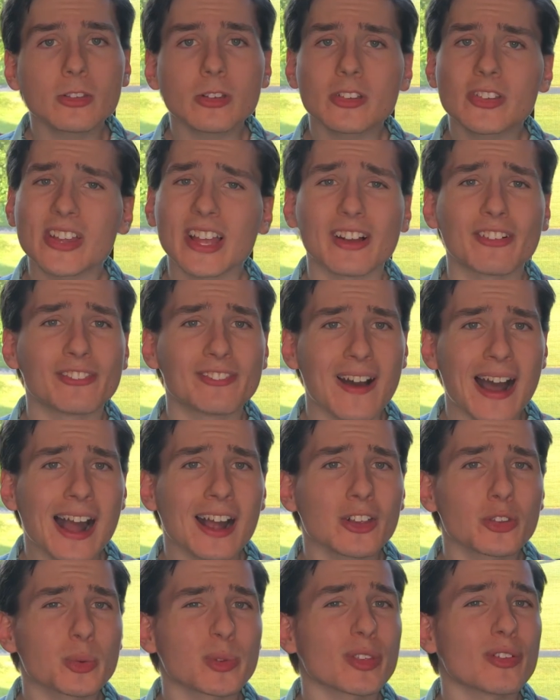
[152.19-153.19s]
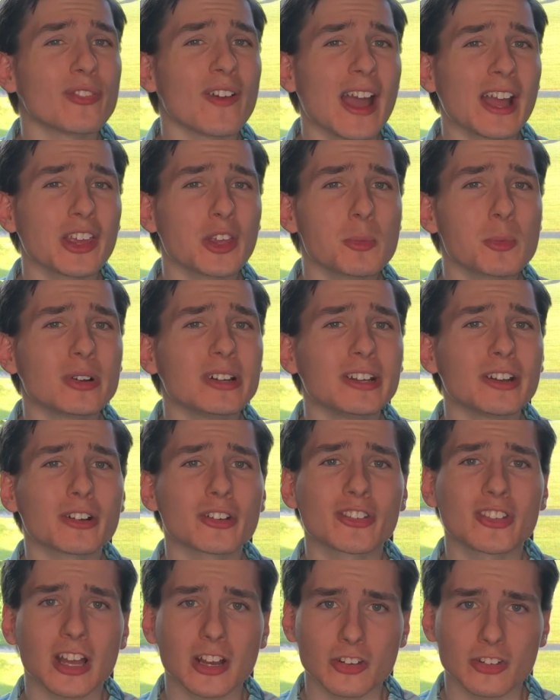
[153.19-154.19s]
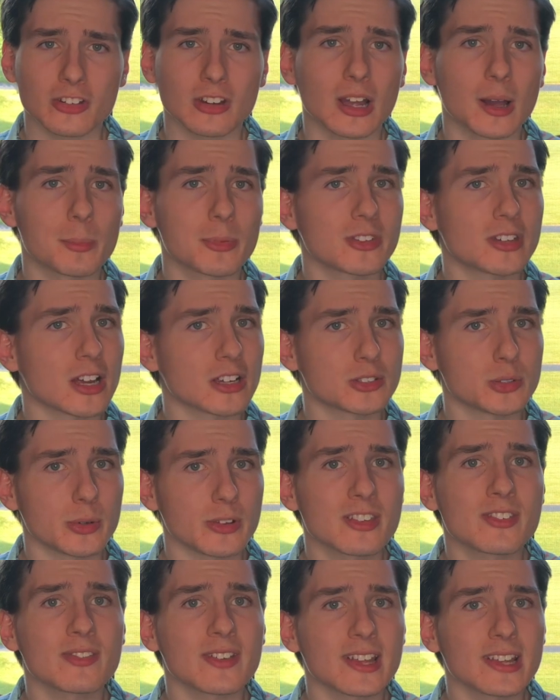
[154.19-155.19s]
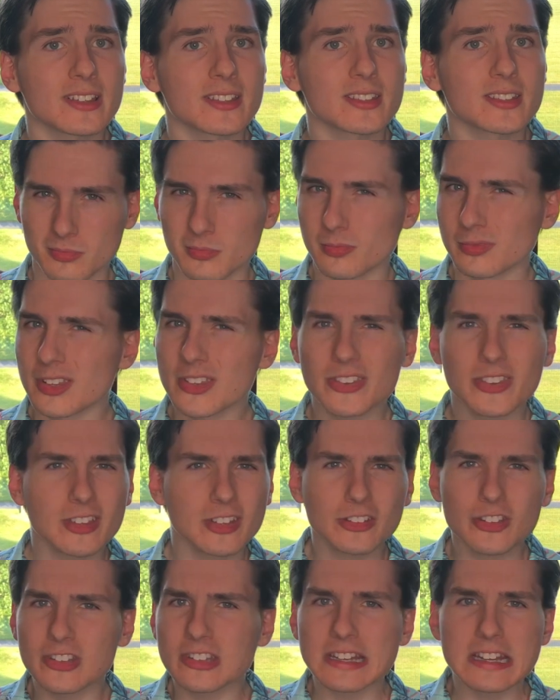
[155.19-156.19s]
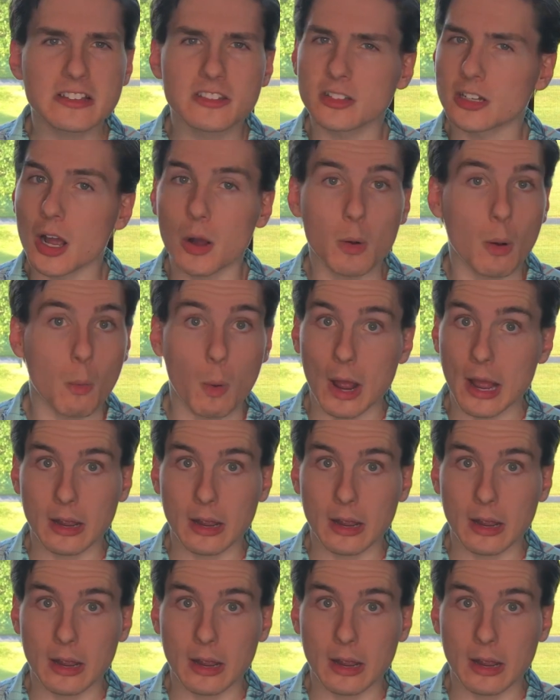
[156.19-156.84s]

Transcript: looks like a fox with a vacuum cleaner suction cup stuck to its face. This thing just needs to go away.